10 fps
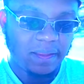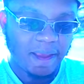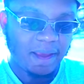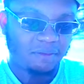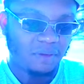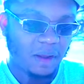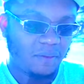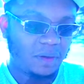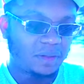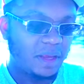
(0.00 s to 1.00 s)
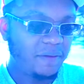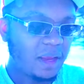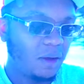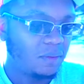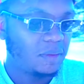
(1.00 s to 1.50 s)
That's what I want. So here we
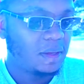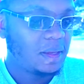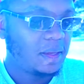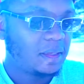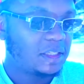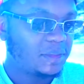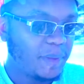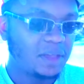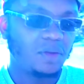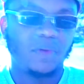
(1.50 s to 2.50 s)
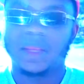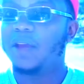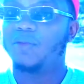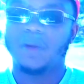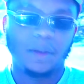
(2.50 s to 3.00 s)
go. Special
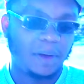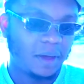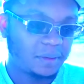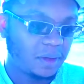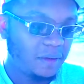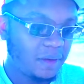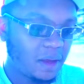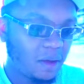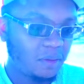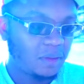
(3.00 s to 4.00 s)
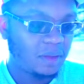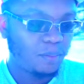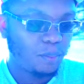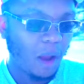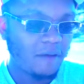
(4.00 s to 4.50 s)
weekend Grubhub. So here we go.
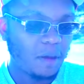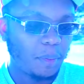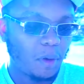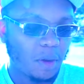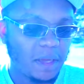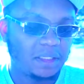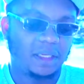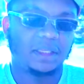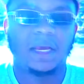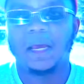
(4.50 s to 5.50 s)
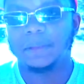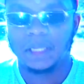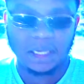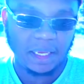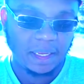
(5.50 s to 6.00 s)
Power up a Pokemon ten times
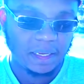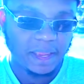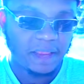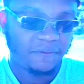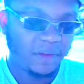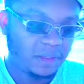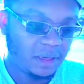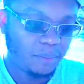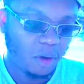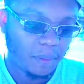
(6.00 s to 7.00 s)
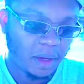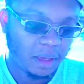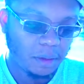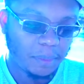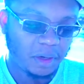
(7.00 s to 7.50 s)
again. Catch fifteen Pokemon.
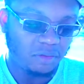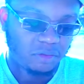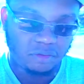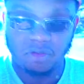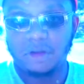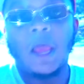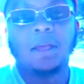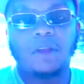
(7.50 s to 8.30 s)
Give your buddy three chips.